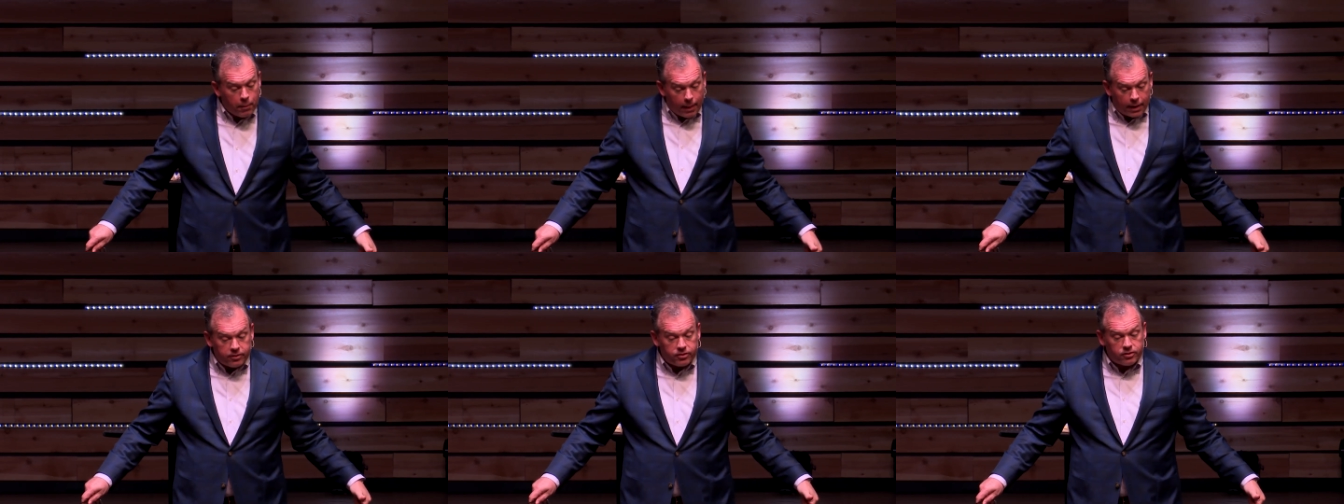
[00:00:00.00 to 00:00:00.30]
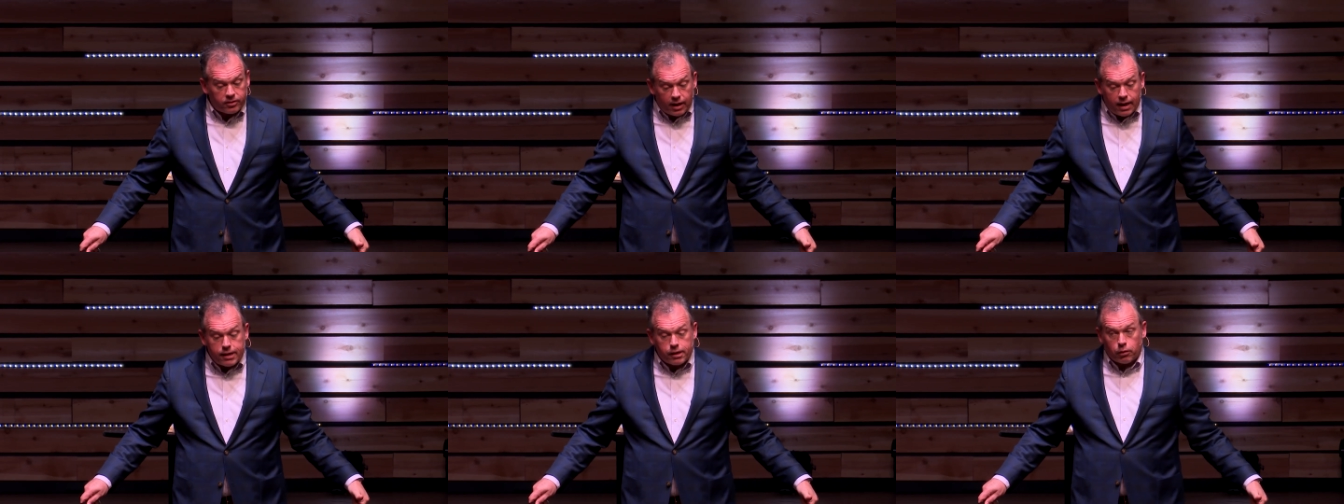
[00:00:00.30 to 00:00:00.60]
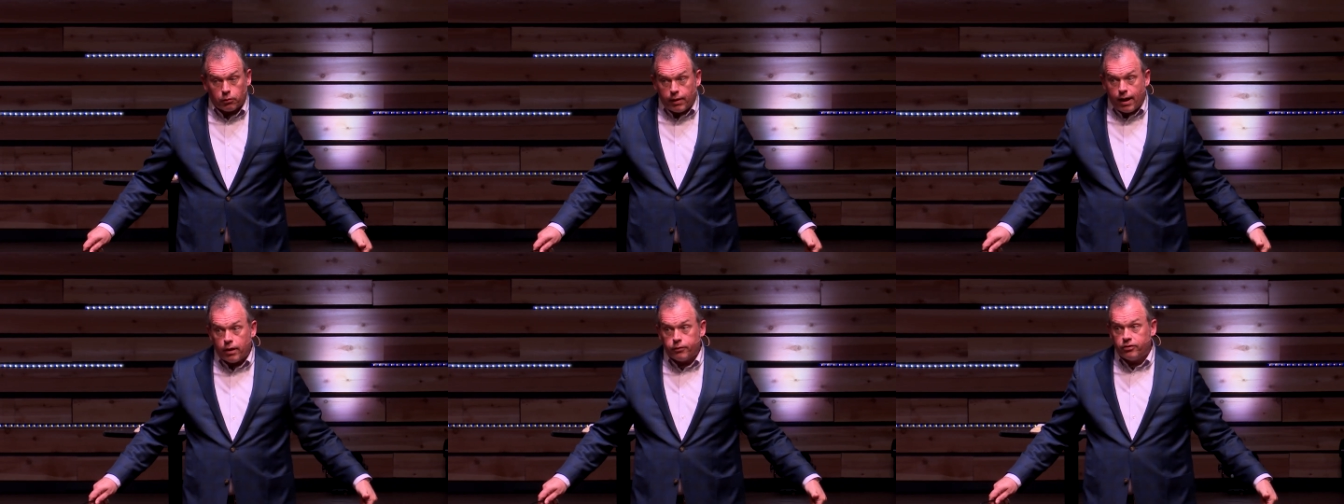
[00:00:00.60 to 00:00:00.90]
by staying
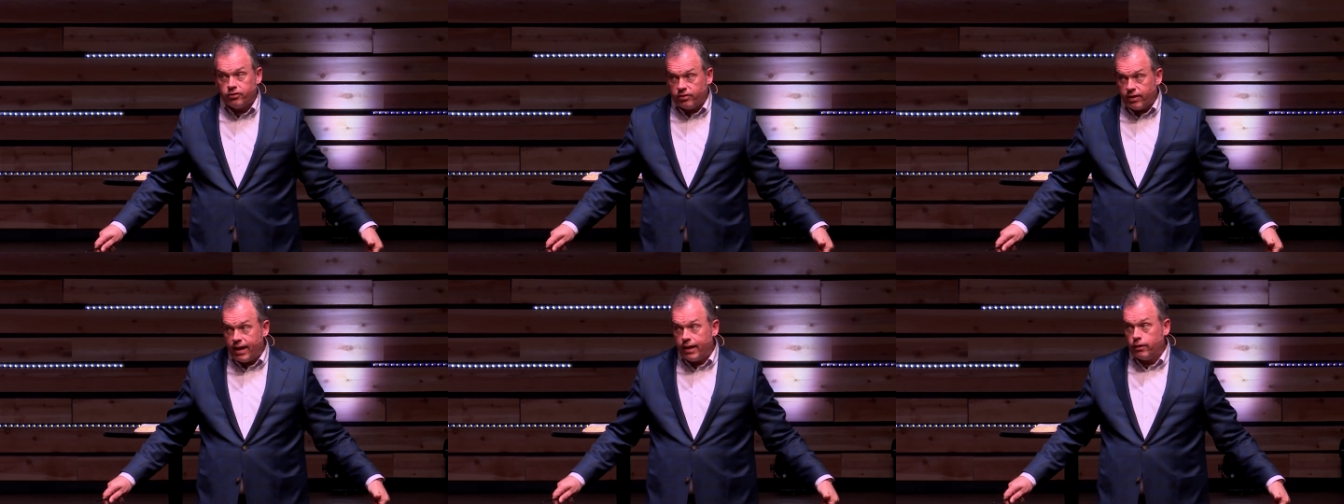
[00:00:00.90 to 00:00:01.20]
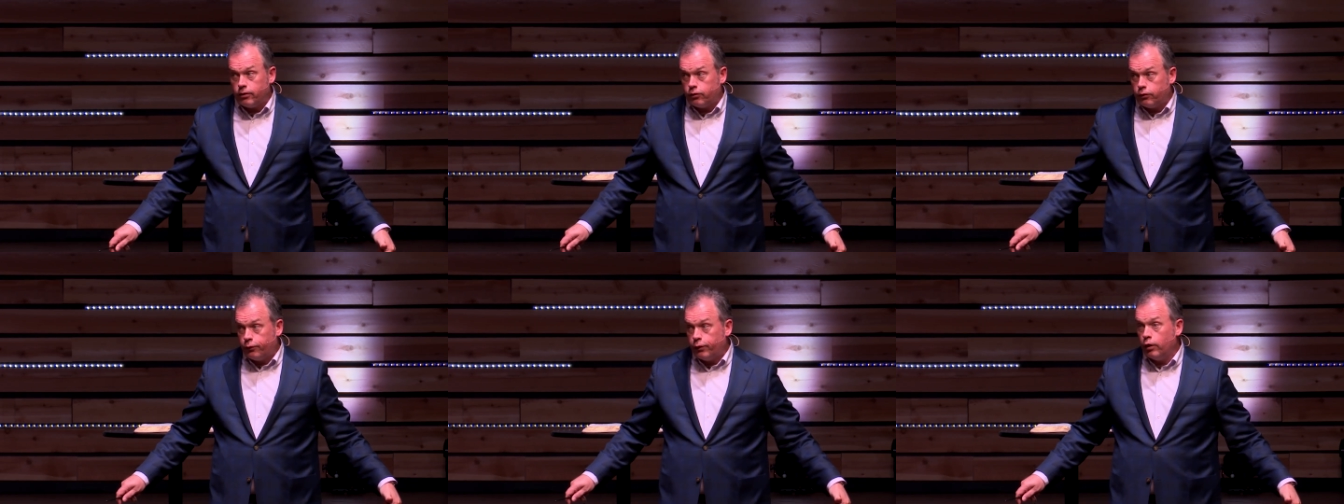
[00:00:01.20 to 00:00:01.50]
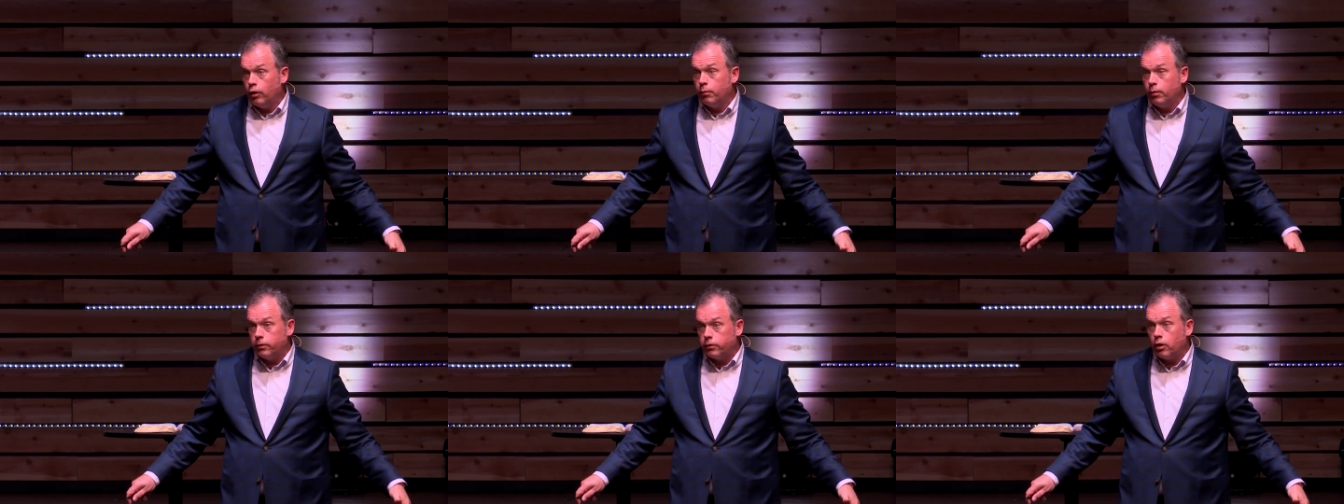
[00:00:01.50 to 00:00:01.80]
around saints
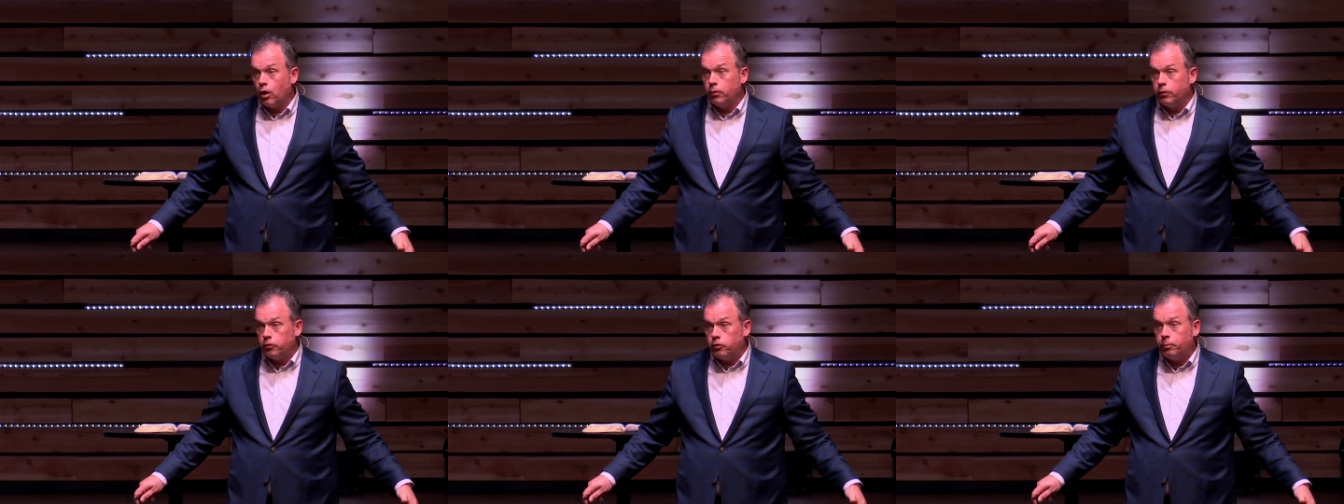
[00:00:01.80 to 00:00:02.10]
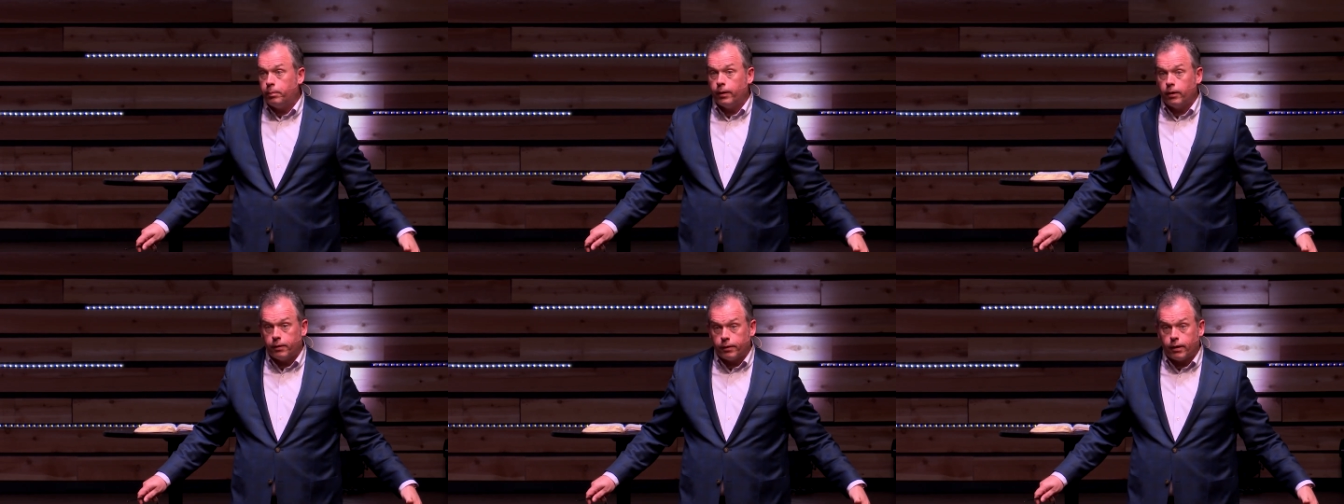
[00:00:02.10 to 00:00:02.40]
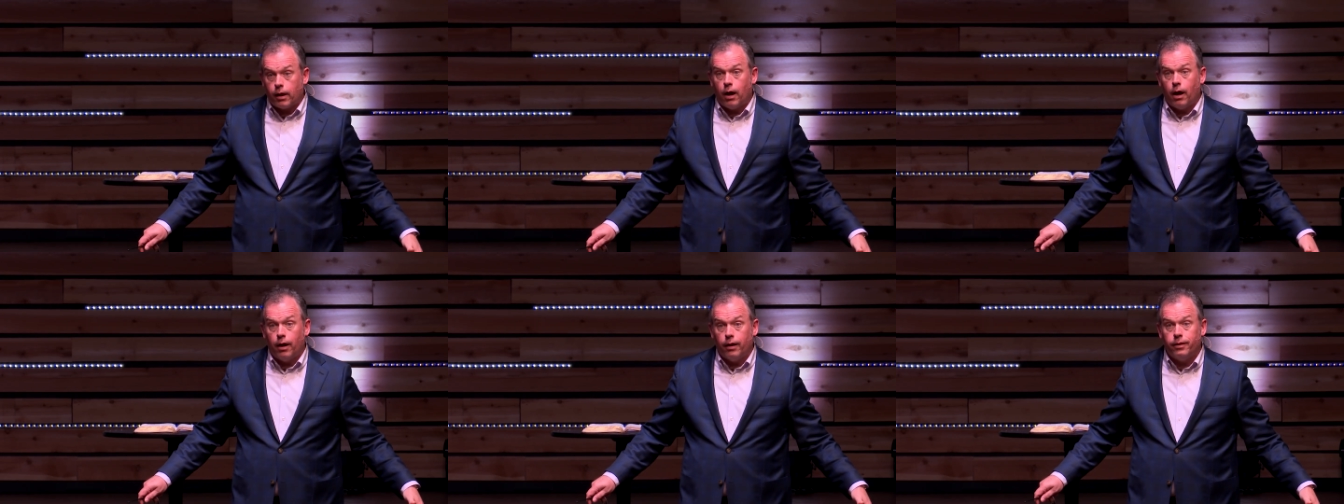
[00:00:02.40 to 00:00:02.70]
filled with the Holy Spirit of
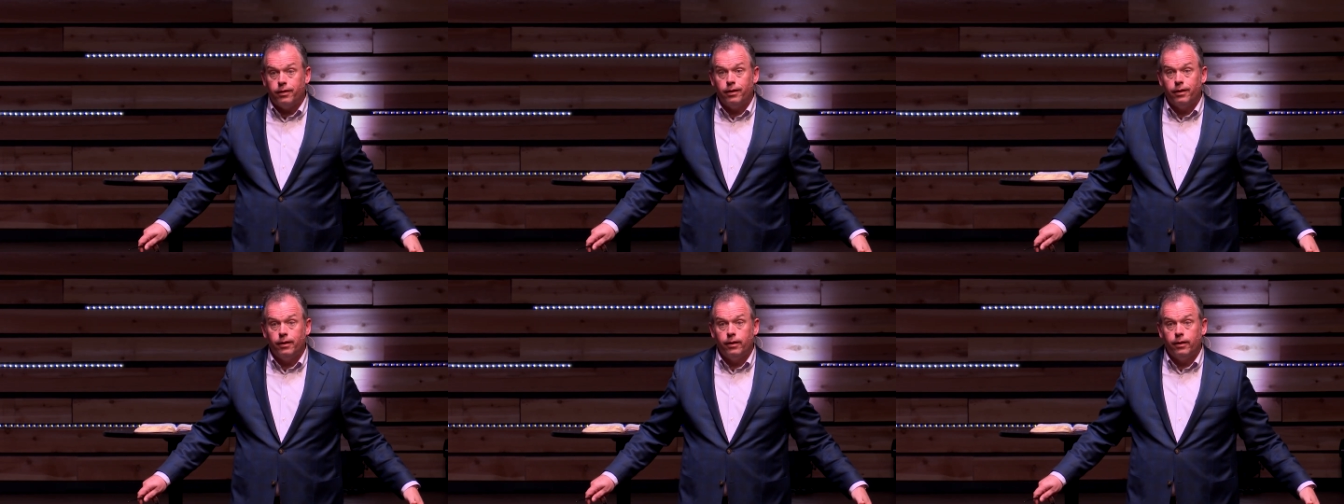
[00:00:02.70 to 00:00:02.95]
God.